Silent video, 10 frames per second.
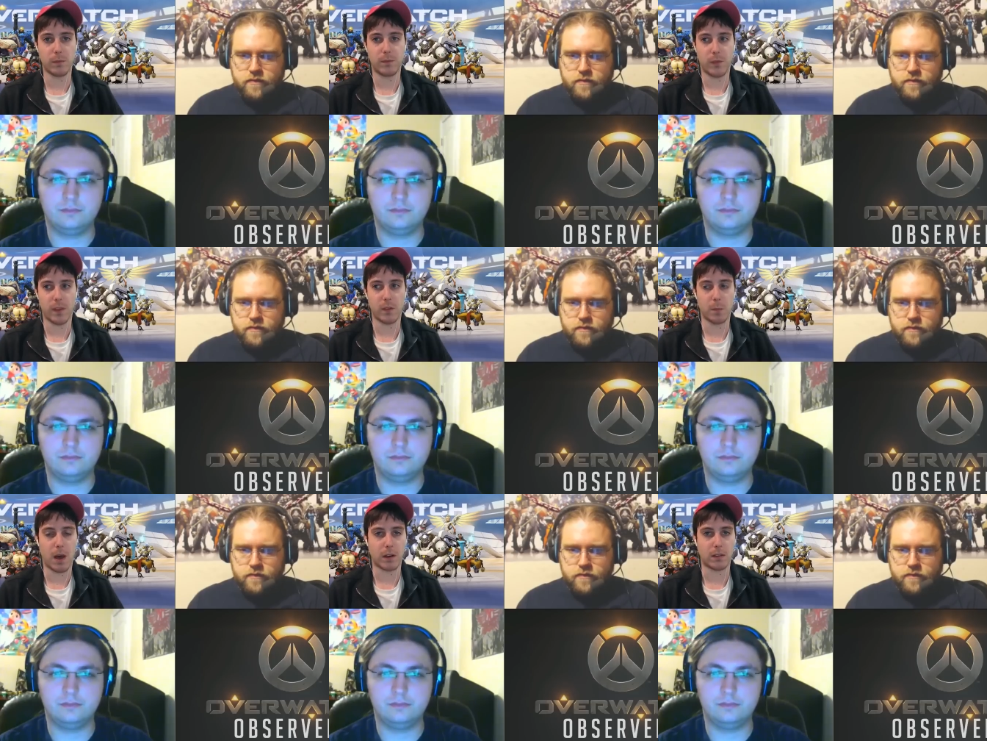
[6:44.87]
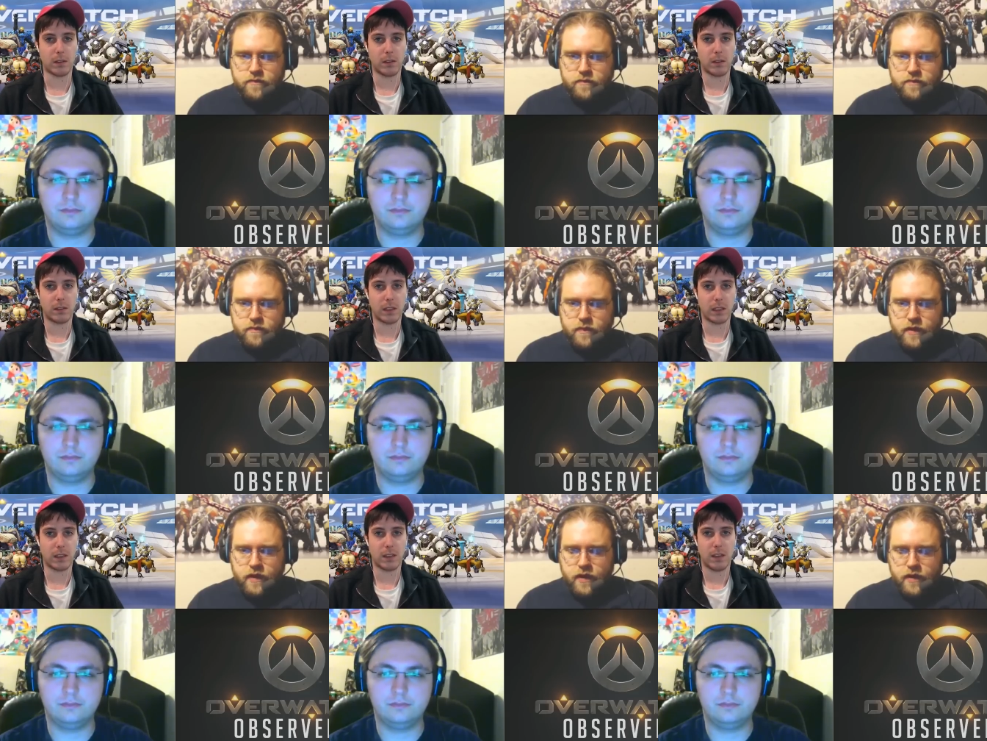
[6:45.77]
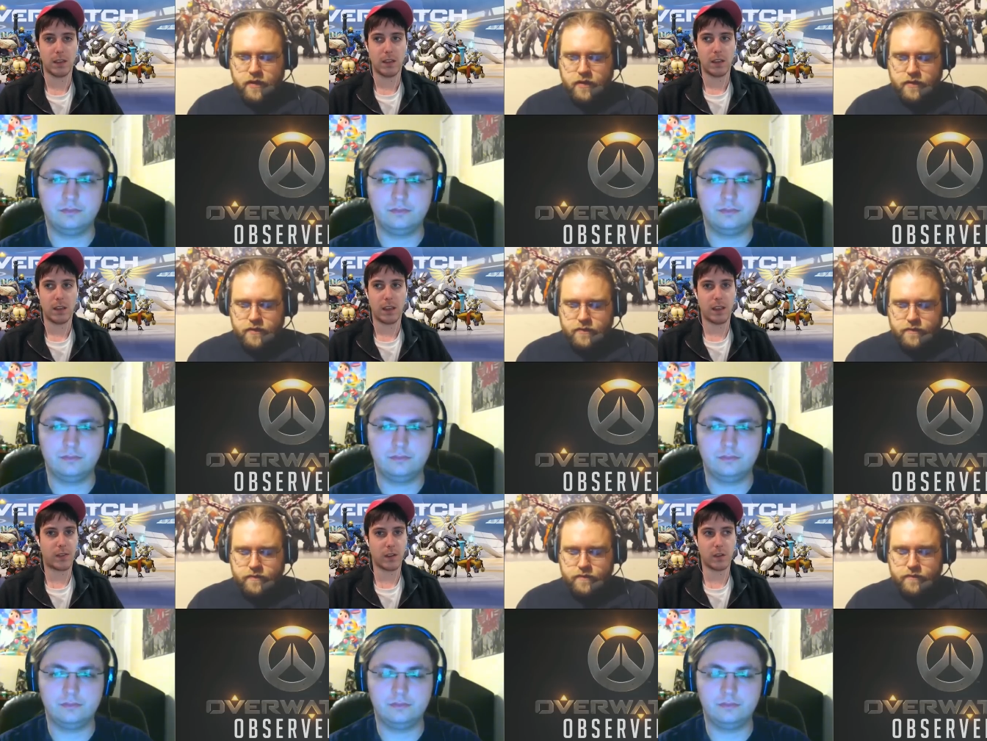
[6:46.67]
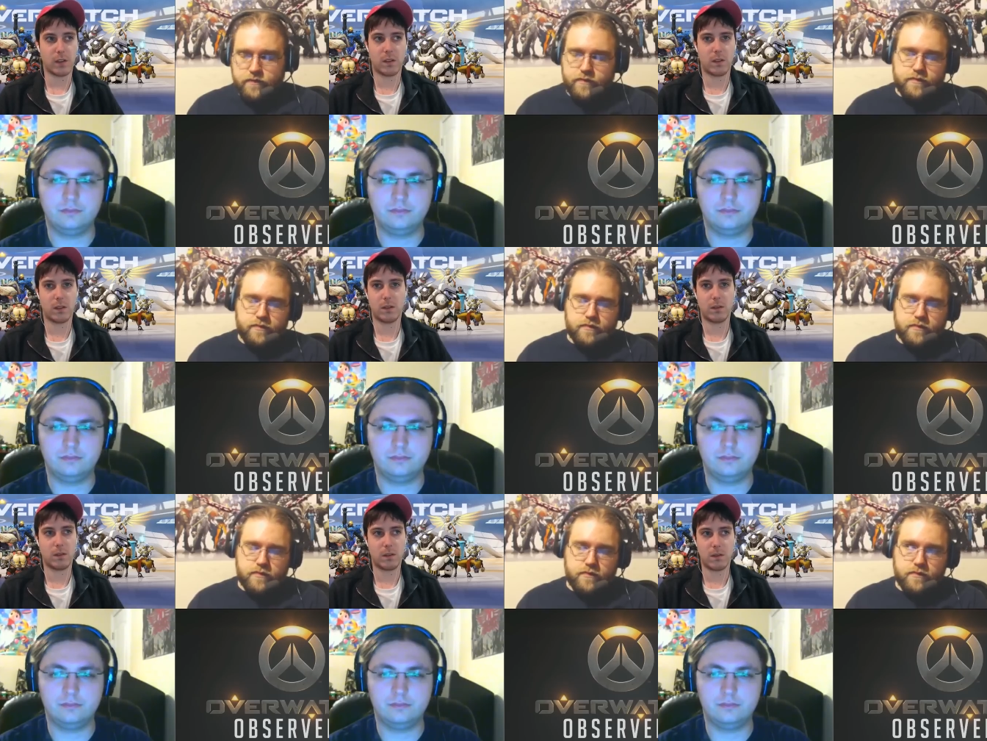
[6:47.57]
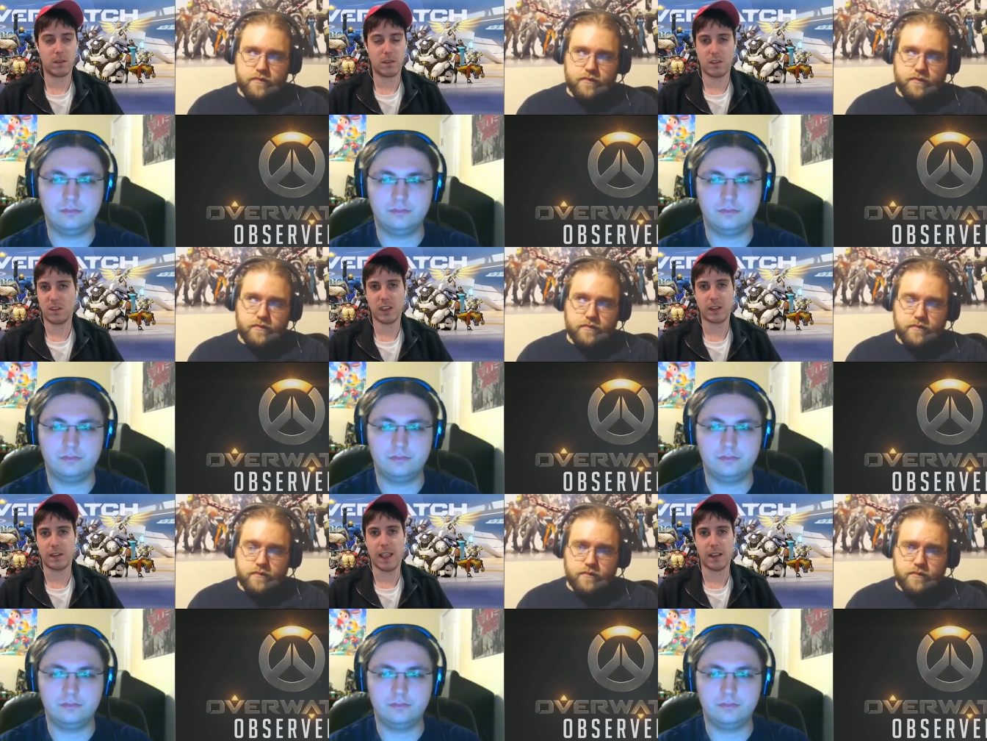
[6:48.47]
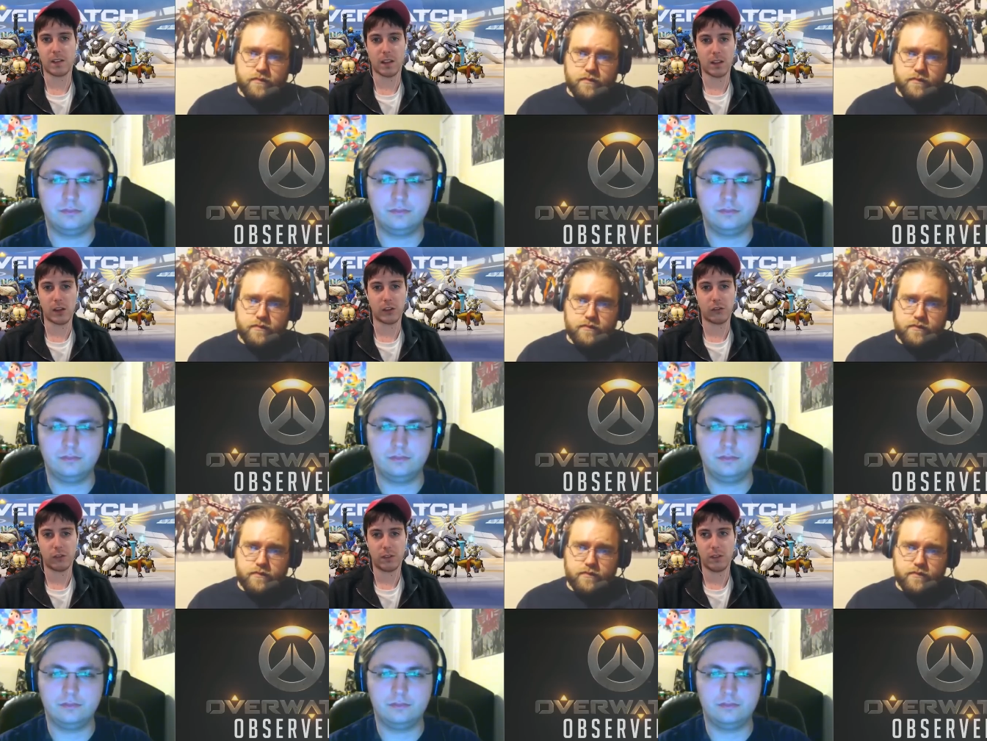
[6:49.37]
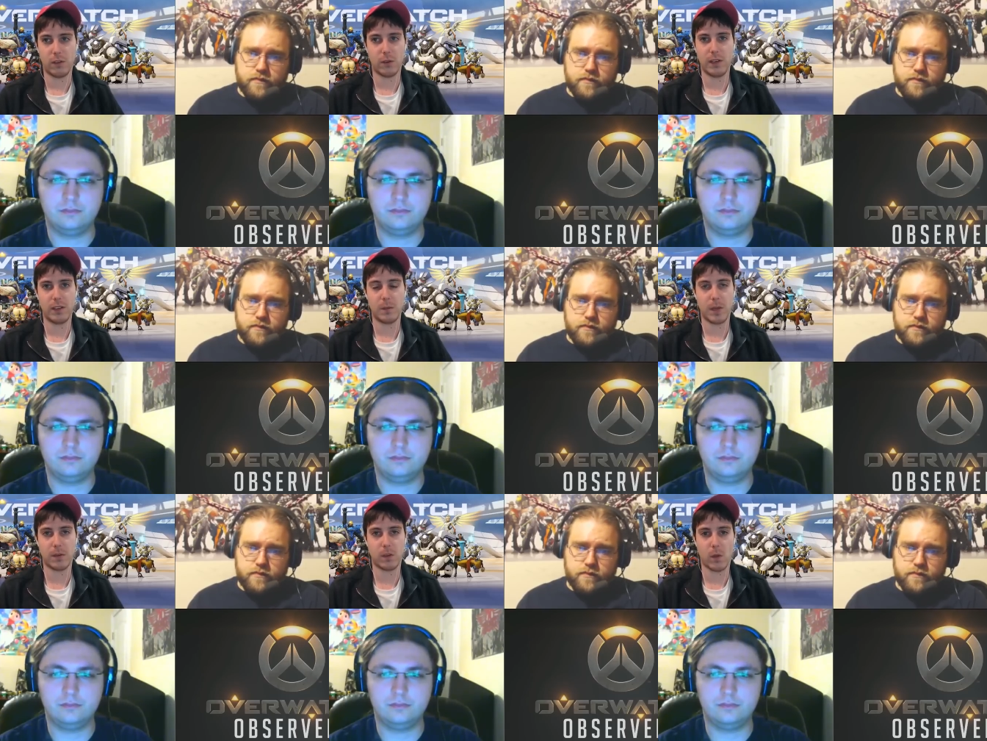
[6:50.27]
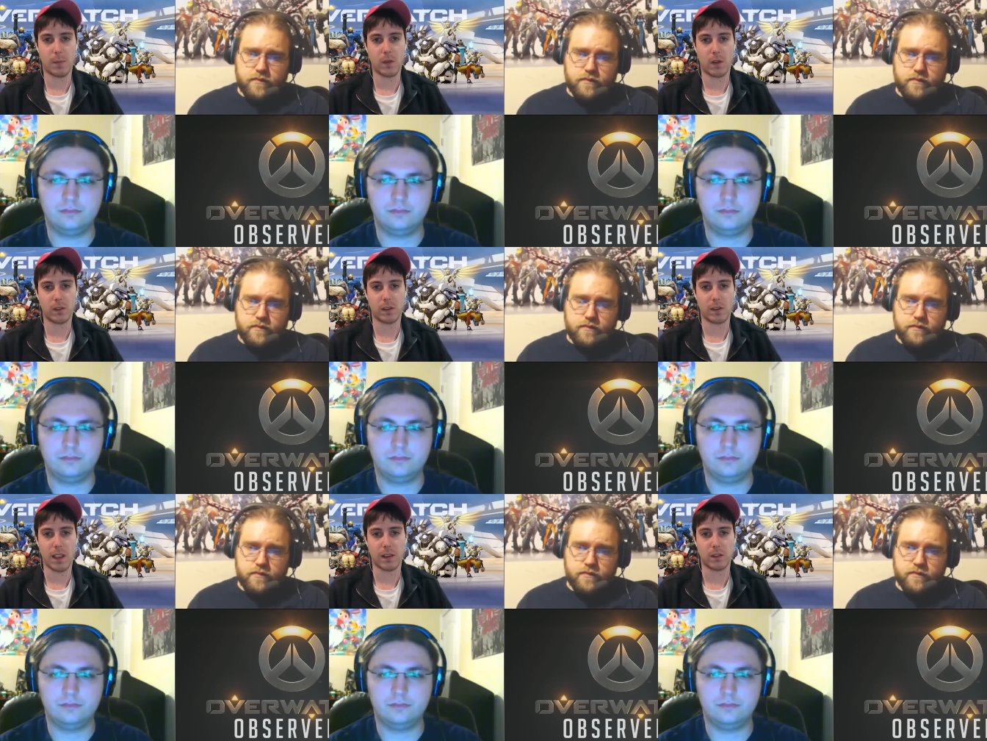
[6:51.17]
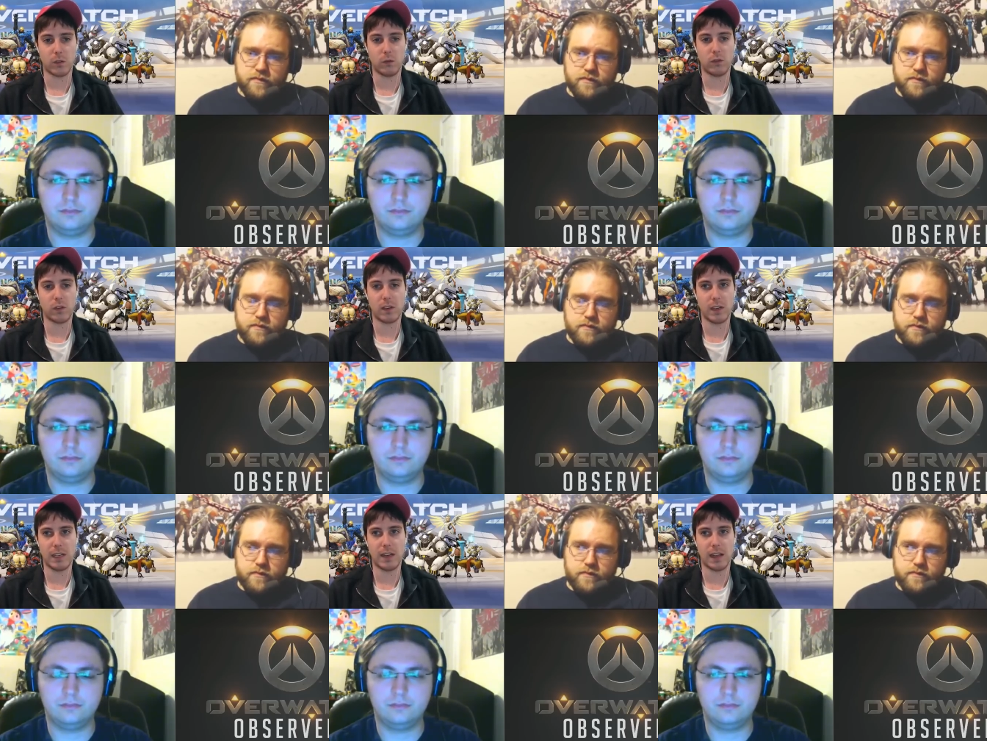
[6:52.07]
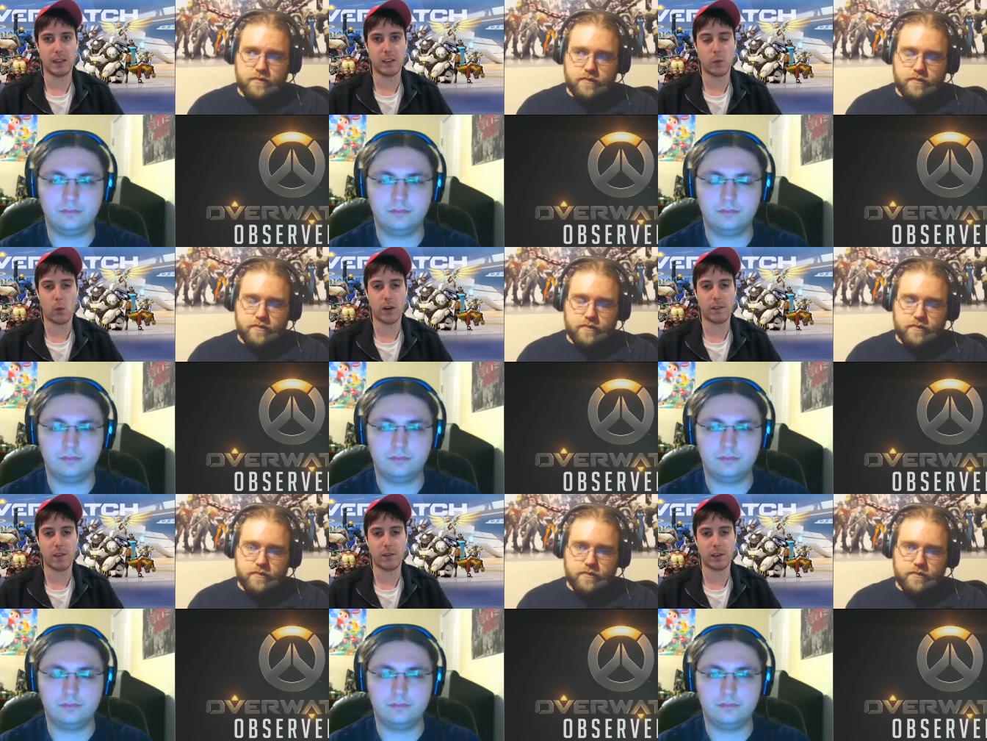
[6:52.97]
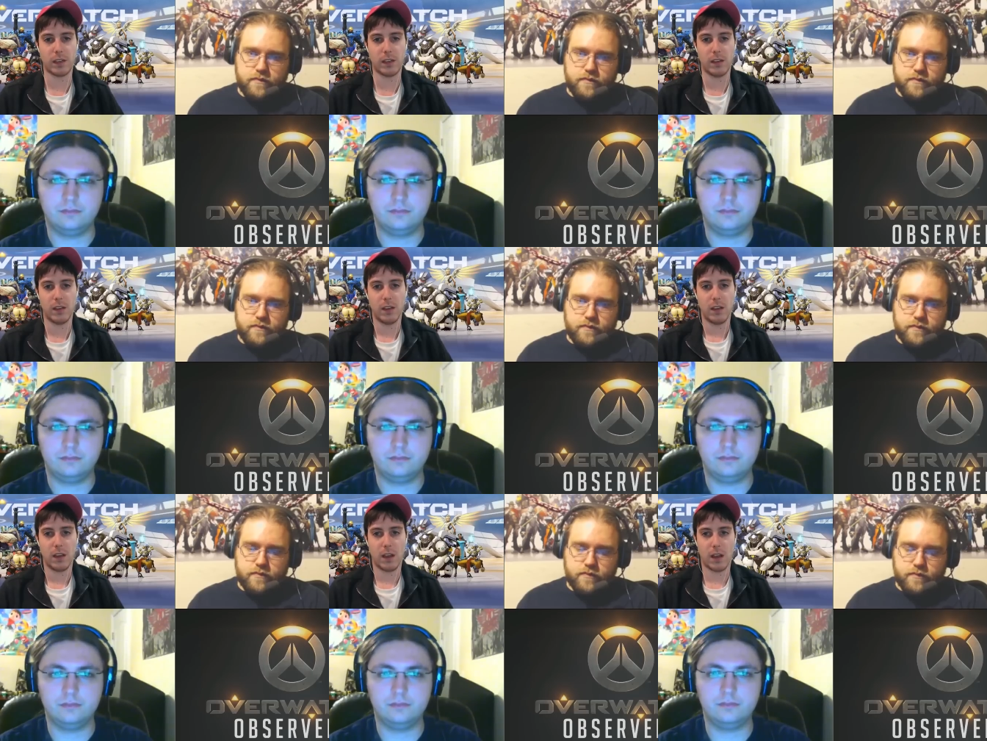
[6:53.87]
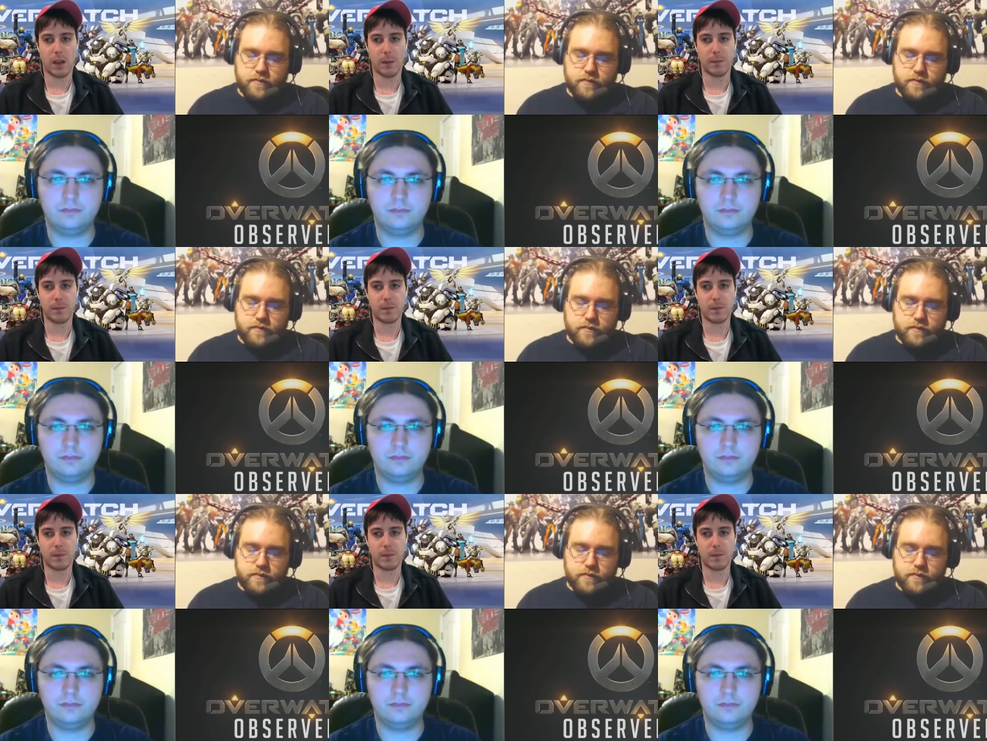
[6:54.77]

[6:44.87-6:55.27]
Speaker 1: for this model. Like if there's six tanks at launch, you don't need to be able to swap to all six tanks. You just need at least one of every um,